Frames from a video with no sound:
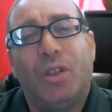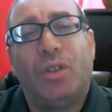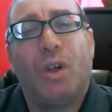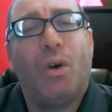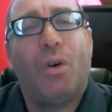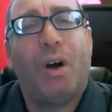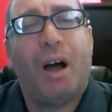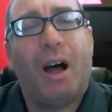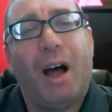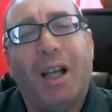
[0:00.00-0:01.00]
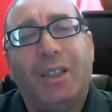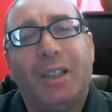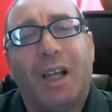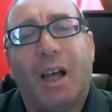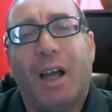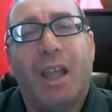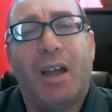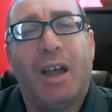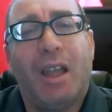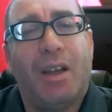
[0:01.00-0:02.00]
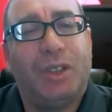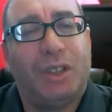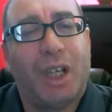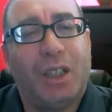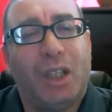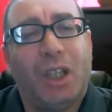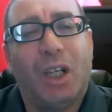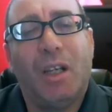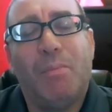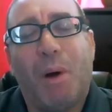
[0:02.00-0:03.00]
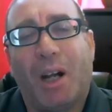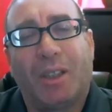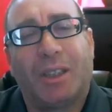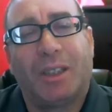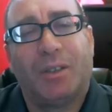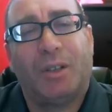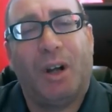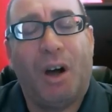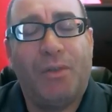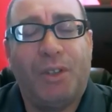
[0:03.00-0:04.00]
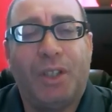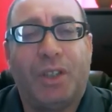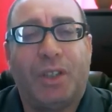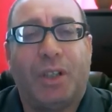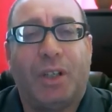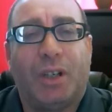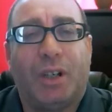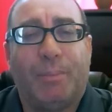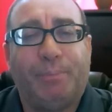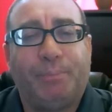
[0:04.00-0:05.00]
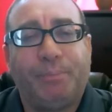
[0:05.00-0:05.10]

so I did I, ha I have designed three parts of this uh,